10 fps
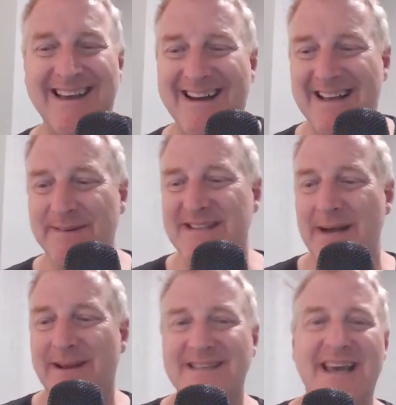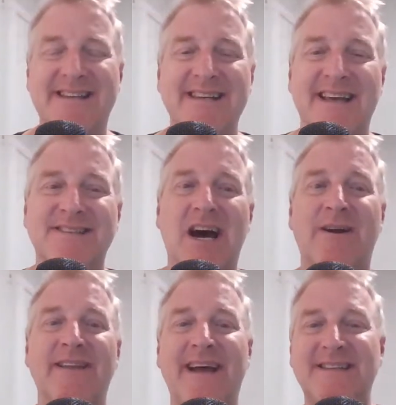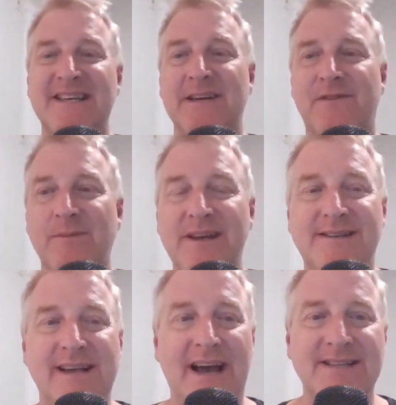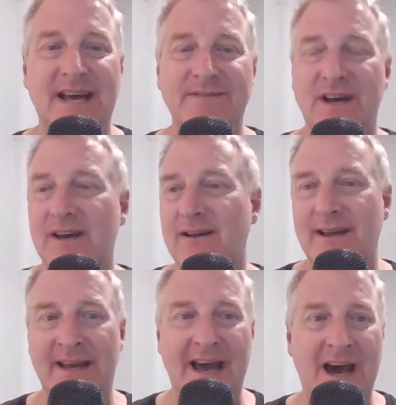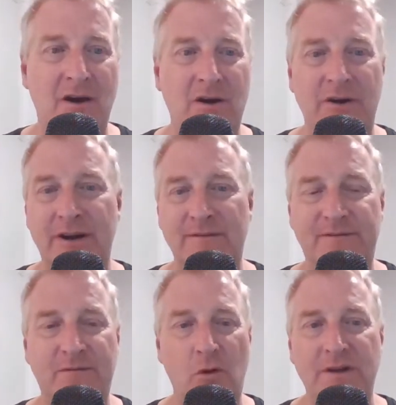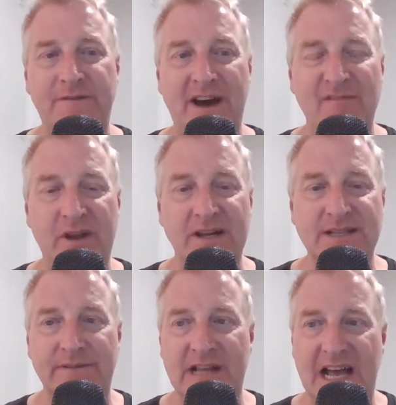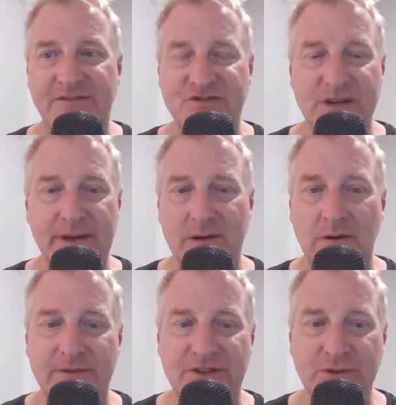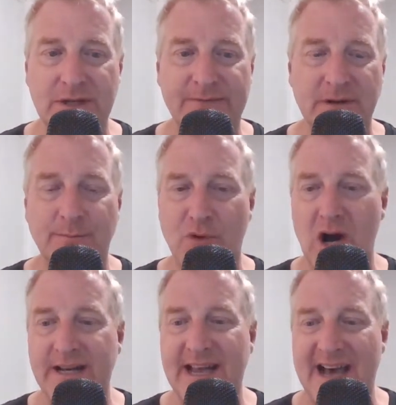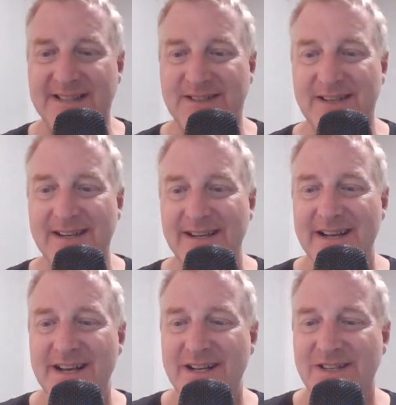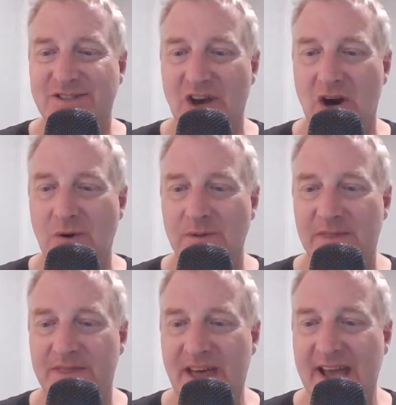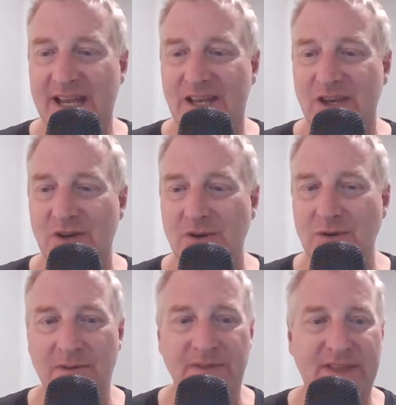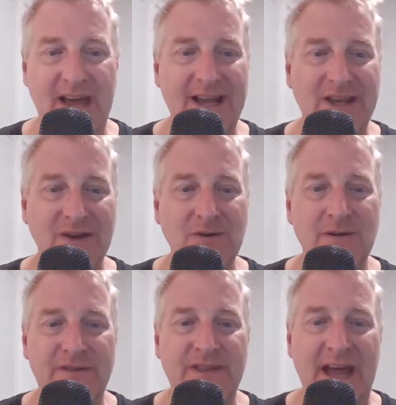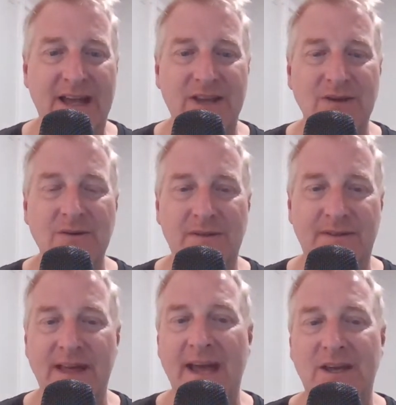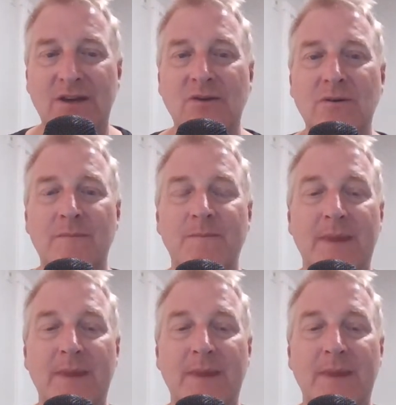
yeah, give it time, guys. 18 days. All right, that's in it for me, guys. I've done an hour and 45 minutes of live streaming over two different broadcasts. So thank you, thank you, thank you, thank you.